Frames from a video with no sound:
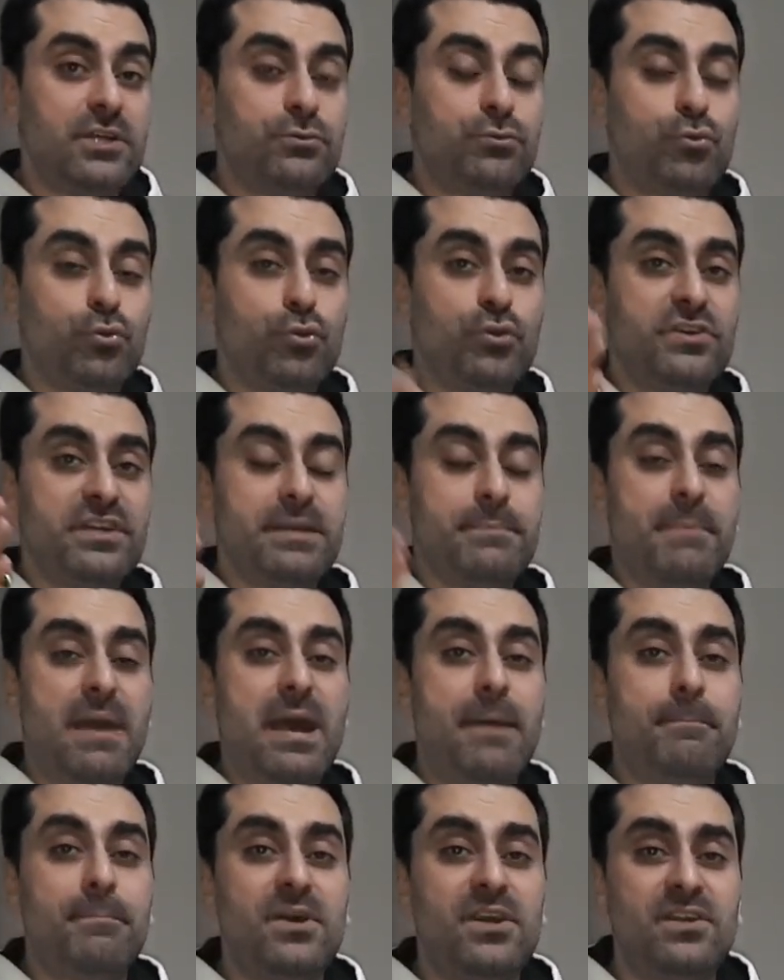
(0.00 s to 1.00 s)
Do you
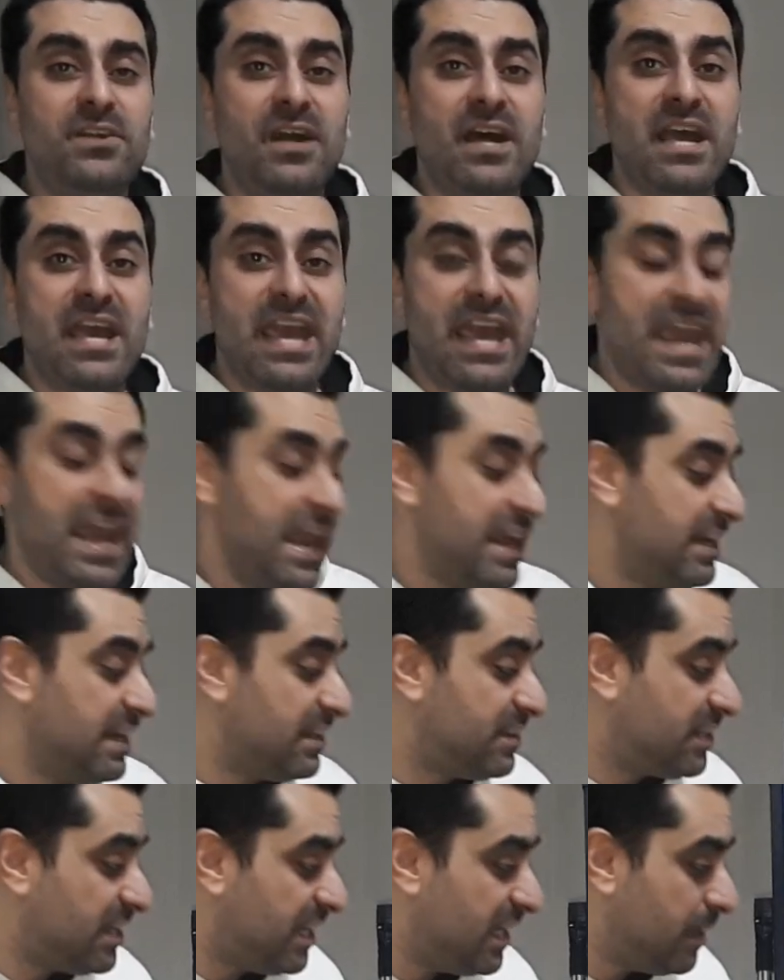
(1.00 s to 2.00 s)
remember
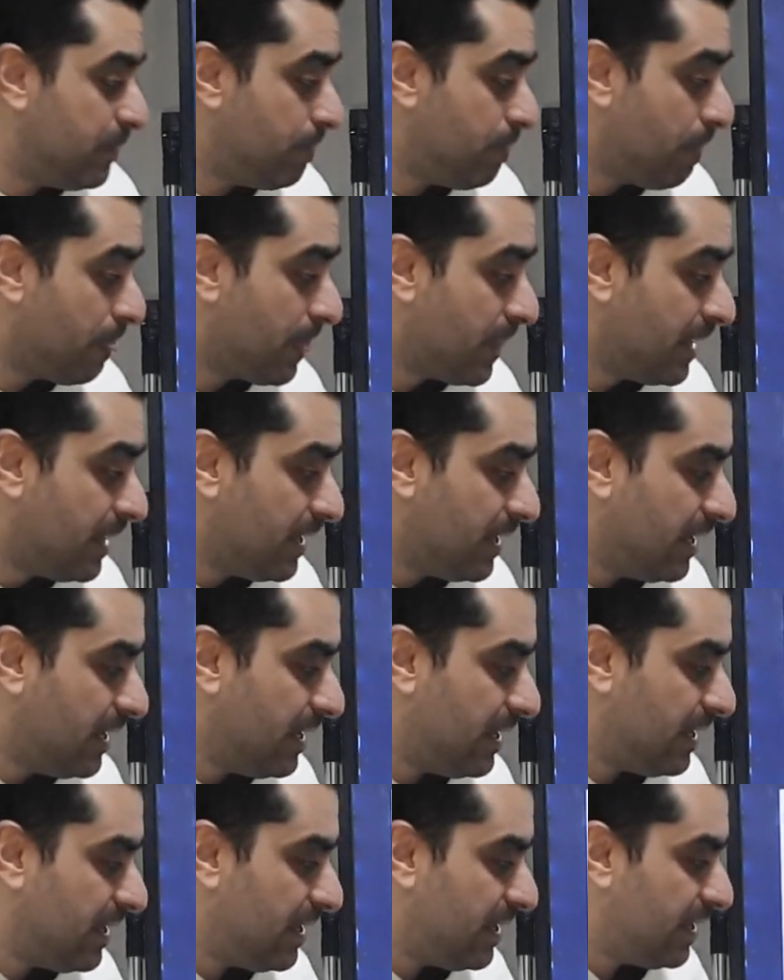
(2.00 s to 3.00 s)
any team
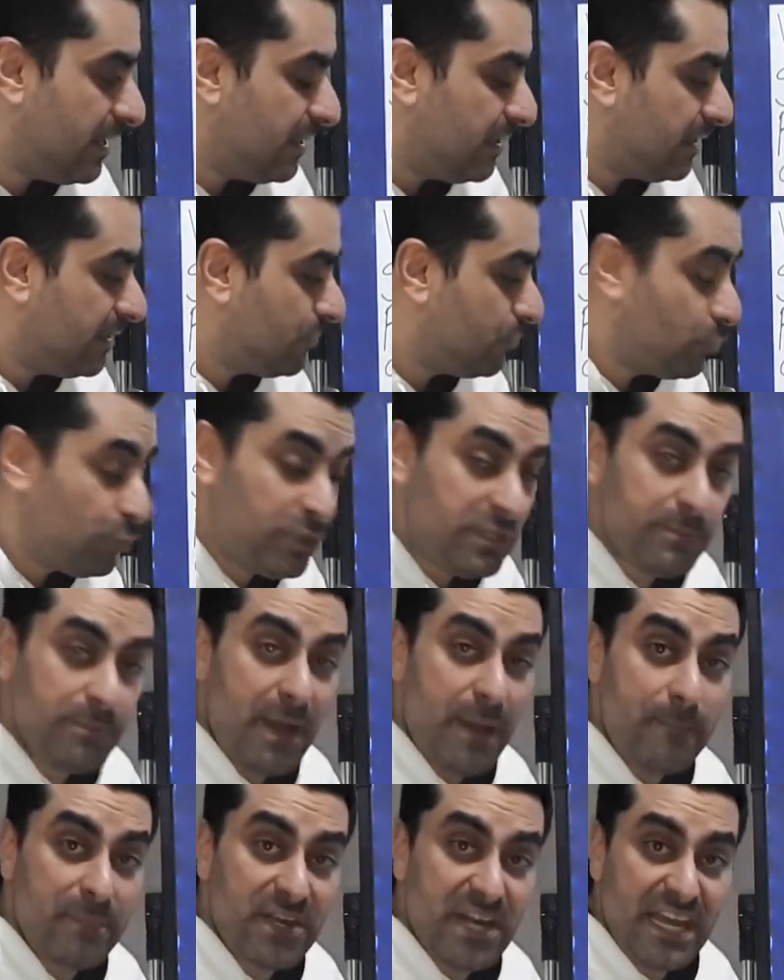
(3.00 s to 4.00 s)

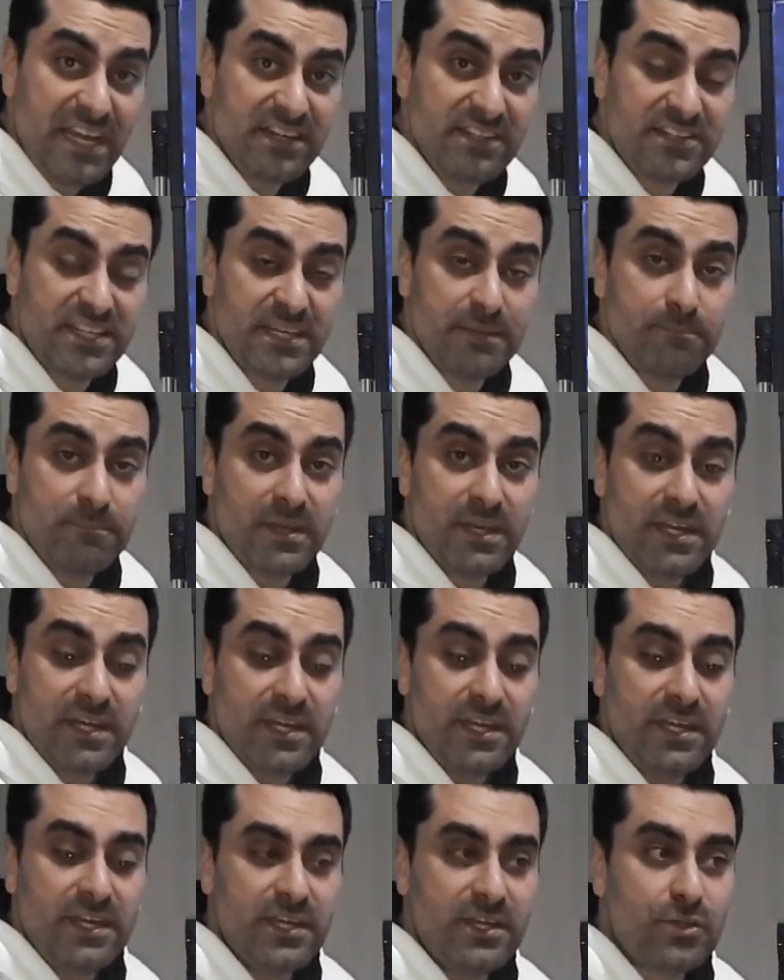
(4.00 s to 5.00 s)

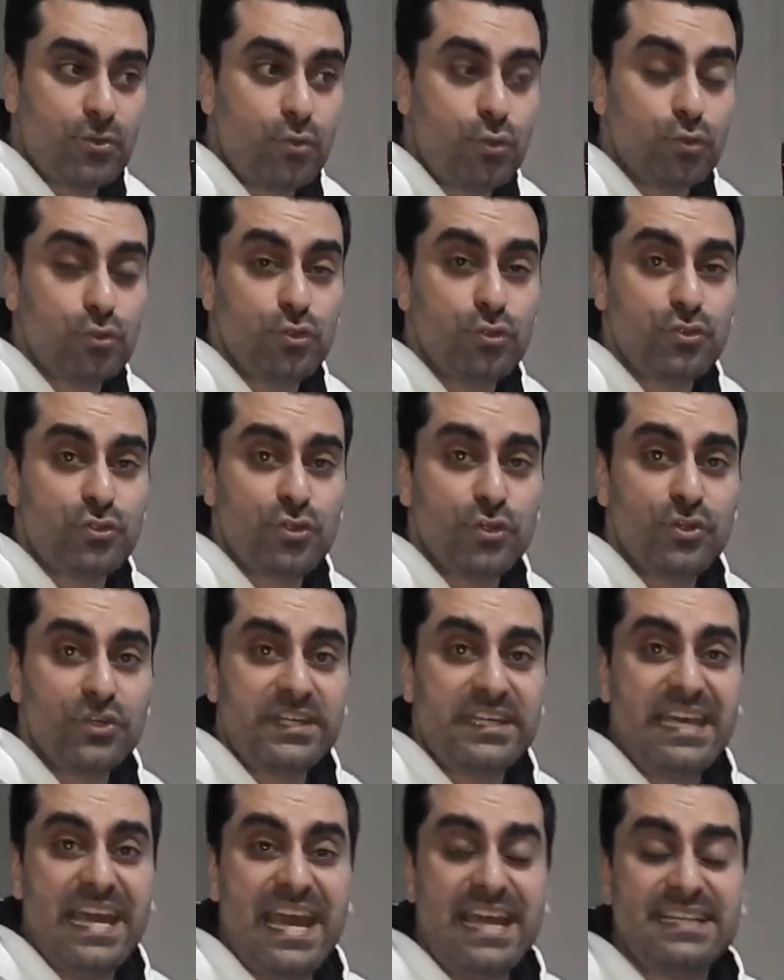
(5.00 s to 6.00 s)
couldn't
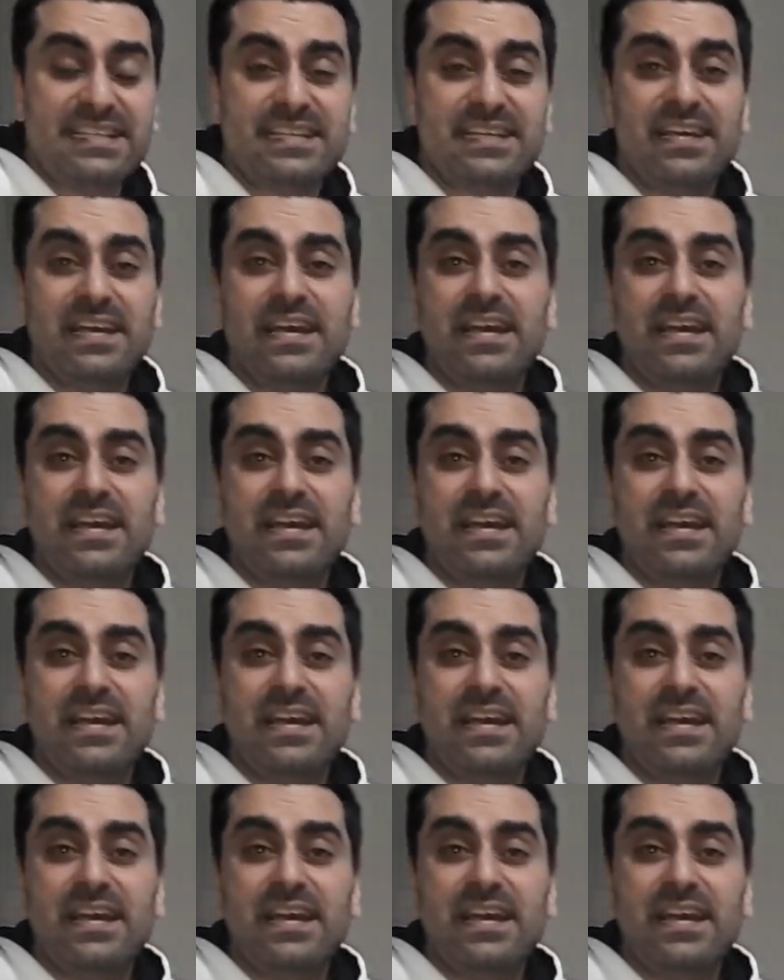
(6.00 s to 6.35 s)
get